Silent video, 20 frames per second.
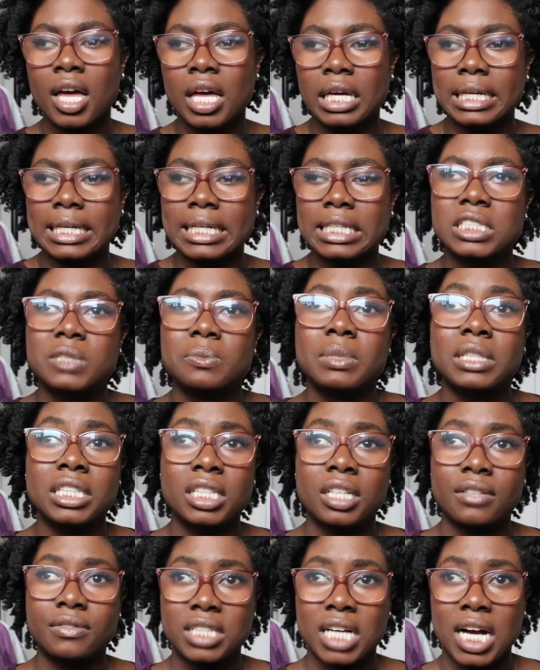it's been
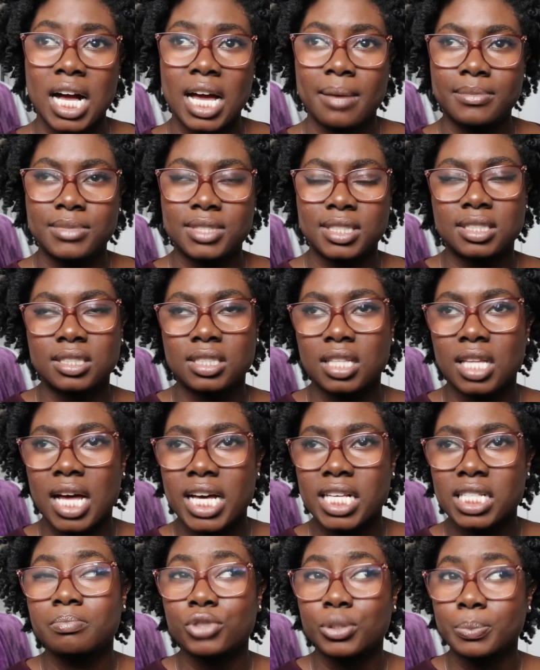enough time since the
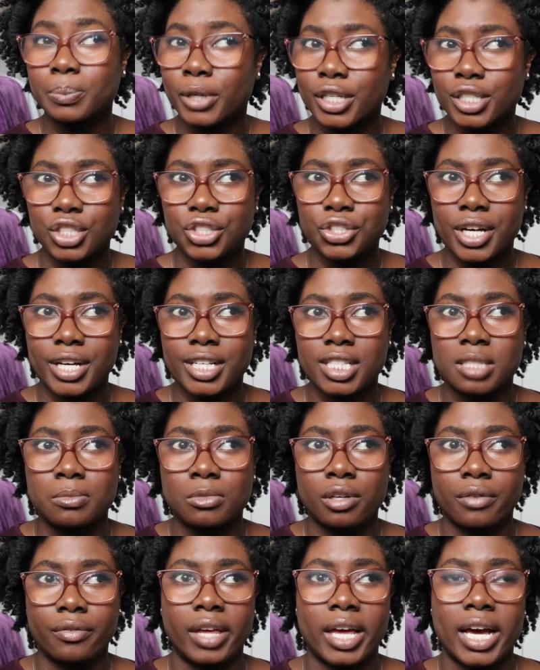last Percy Jackson
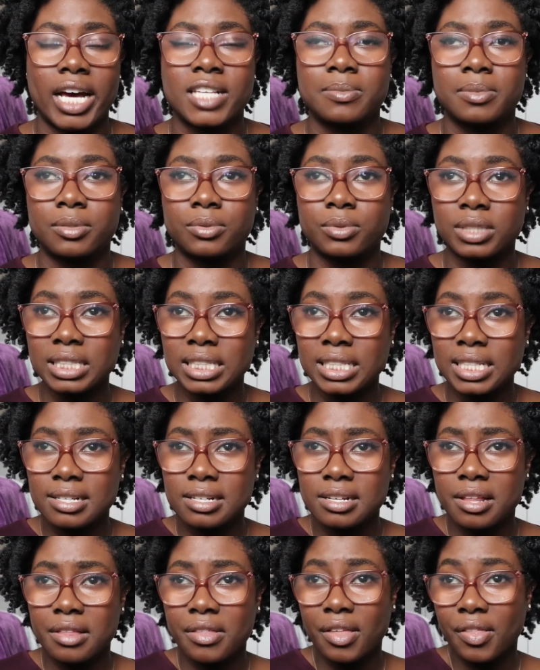movie has been
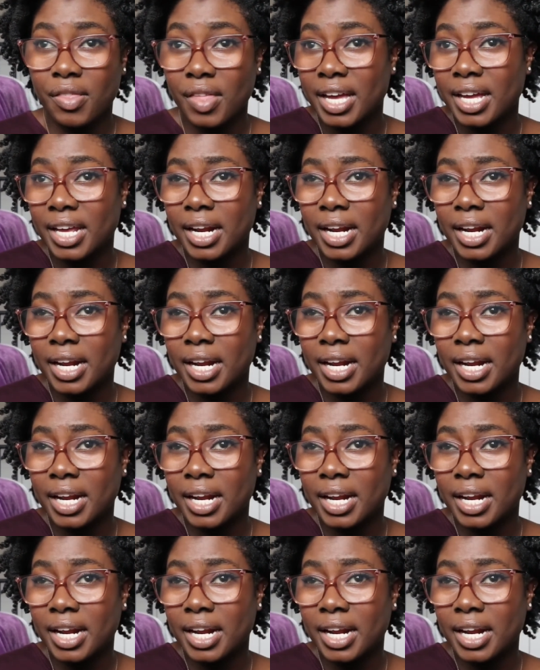released that they can